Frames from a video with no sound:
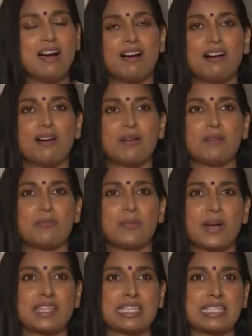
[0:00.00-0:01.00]
uh,
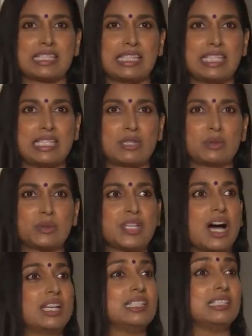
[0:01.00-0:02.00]
by this little lady called
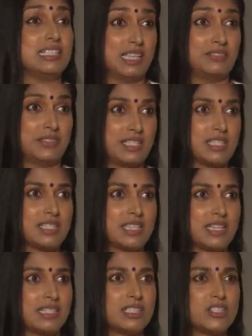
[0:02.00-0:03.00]
Nalini Dialvis.
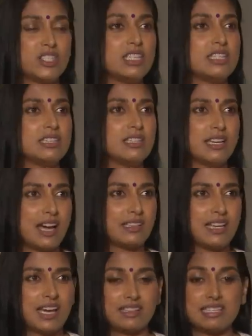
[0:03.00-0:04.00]
Right. And she
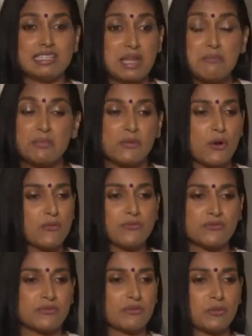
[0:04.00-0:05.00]
had these improv
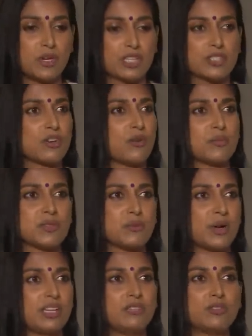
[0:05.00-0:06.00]
workshops
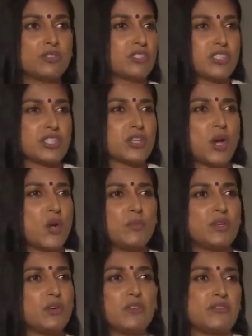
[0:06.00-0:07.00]
where you could just go and
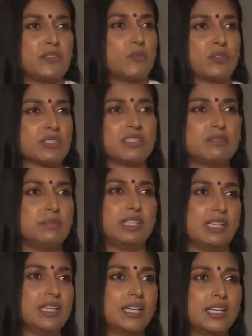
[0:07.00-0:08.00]
be whoever you wanted to
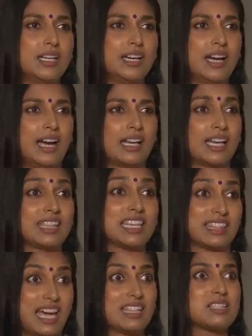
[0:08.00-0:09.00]
be. And I
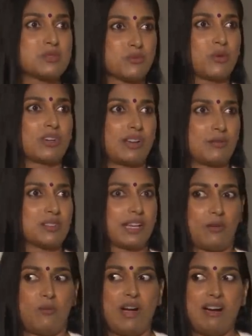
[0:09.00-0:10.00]
think that's what I was
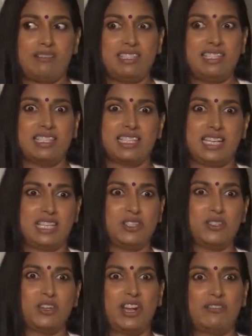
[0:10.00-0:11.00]
like, wow, this is
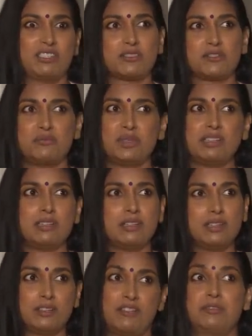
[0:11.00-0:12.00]
nice. You don't have to sort of be,
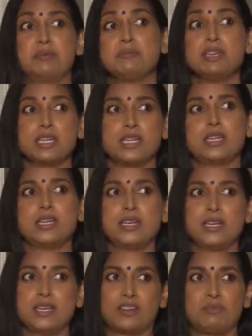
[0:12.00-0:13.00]
you don't have to be me. Mm.
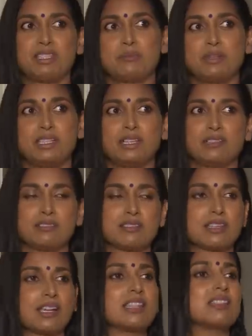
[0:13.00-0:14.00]
You can be somebody
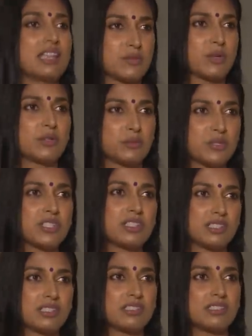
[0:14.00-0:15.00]
else. And I think that's where it all
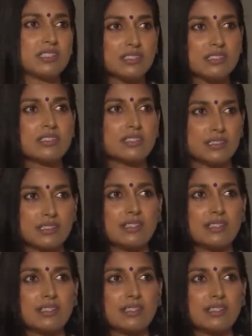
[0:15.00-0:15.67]
started. Okay.